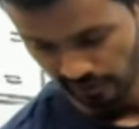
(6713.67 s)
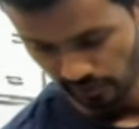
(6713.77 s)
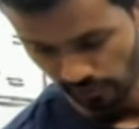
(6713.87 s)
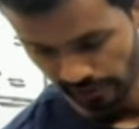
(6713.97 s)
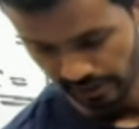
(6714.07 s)
this,
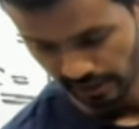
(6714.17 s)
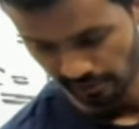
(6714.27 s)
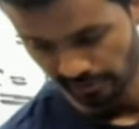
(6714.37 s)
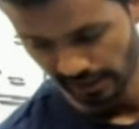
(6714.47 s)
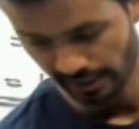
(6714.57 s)
do question
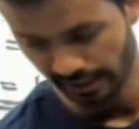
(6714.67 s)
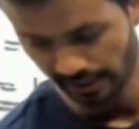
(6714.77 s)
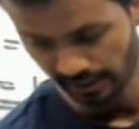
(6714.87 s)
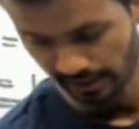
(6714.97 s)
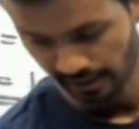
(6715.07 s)
number
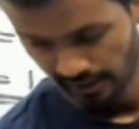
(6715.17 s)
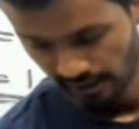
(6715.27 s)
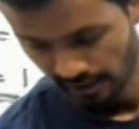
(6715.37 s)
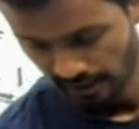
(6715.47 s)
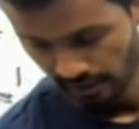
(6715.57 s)
10.
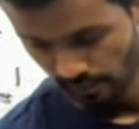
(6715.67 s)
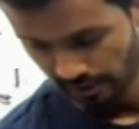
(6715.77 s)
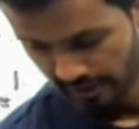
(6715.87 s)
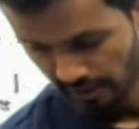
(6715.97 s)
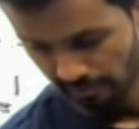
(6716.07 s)
In
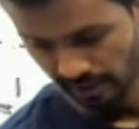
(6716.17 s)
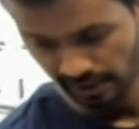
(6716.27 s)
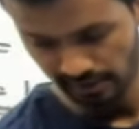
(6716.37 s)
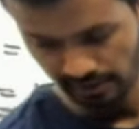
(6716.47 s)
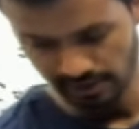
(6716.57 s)
question number
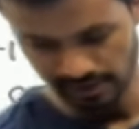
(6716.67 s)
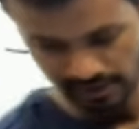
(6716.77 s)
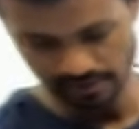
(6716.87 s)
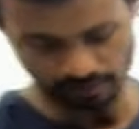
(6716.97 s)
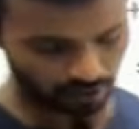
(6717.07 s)
10, there's
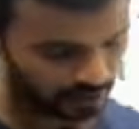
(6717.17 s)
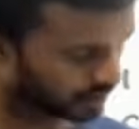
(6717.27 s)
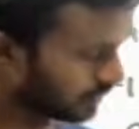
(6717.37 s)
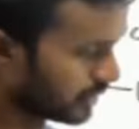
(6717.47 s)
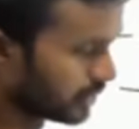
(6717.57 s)
a
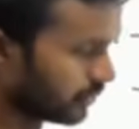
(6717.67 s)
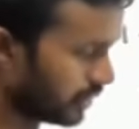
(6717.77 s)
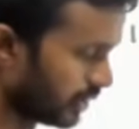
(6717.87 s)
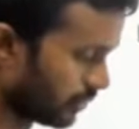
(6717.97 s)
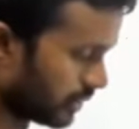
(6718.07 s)
small thing that
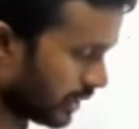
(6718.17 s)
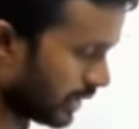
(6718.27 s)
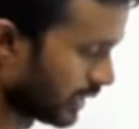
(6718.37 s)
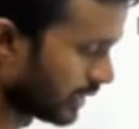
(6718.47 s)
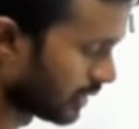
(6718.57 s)
you need to
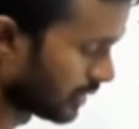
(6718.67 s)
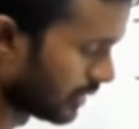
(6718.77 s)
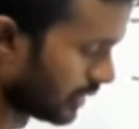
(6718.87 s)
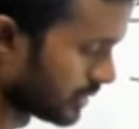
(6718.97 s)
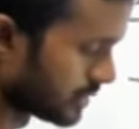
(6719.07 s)
correct.
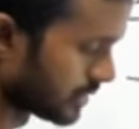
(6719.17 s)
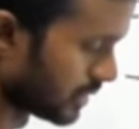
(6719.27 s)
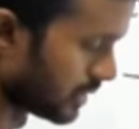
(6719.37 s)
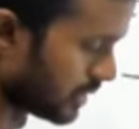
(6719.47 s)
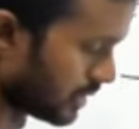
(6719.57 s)
It's
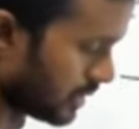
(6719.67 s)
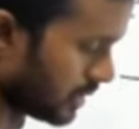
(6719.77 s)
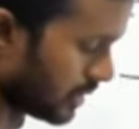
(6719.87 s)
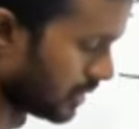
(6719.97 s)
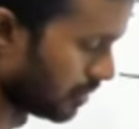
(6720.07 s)

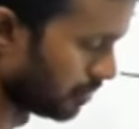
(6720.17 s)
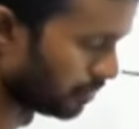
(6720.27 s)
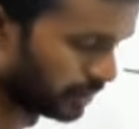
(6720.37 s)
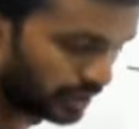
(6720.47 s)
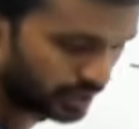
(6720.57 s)

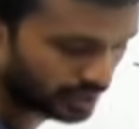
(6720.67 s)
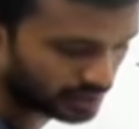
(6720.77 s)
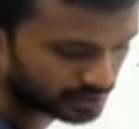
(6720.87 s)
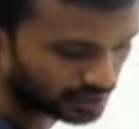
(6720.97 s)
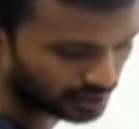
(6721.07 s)

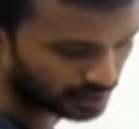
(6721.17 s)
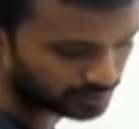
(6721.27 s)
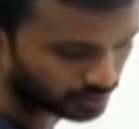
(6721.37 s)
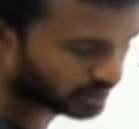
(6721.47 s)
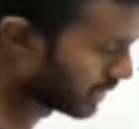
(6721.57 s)
bx
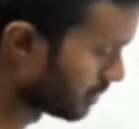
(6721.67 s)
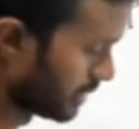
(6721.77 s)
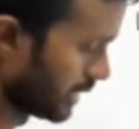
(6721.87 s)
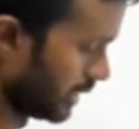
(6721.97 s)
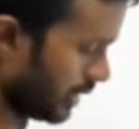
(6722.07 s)
times, question
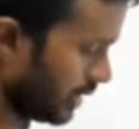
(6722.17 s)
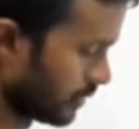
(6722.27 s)
number 10,